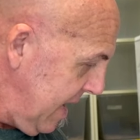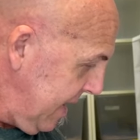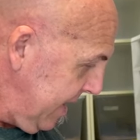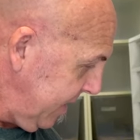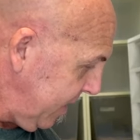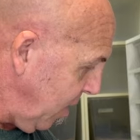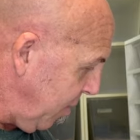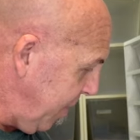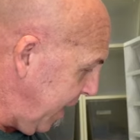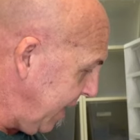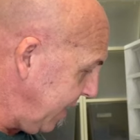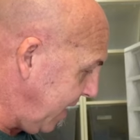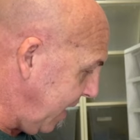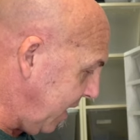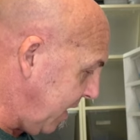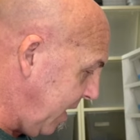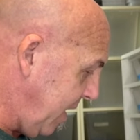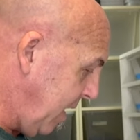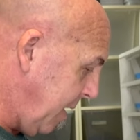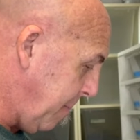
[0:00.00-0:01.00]
So
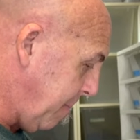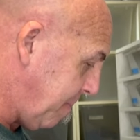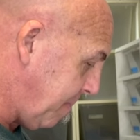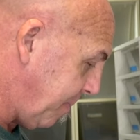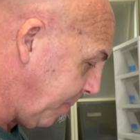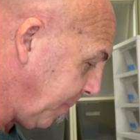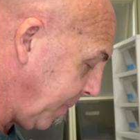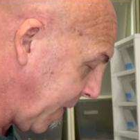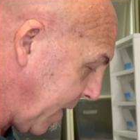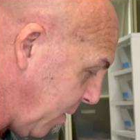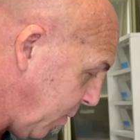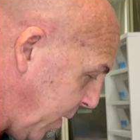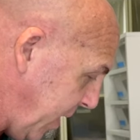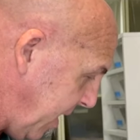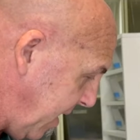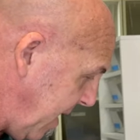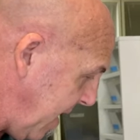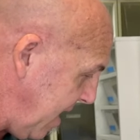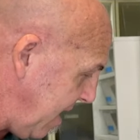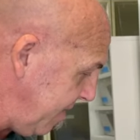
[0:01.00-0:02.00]
basically we
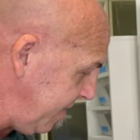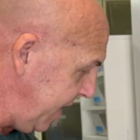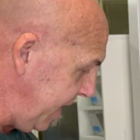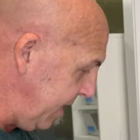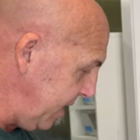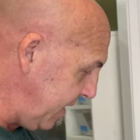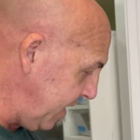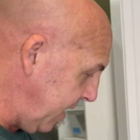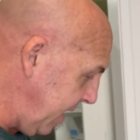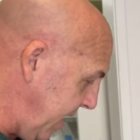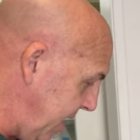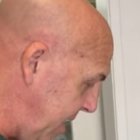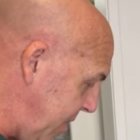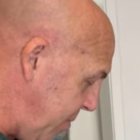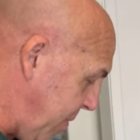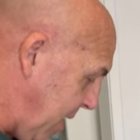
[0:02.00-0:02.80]
have insulated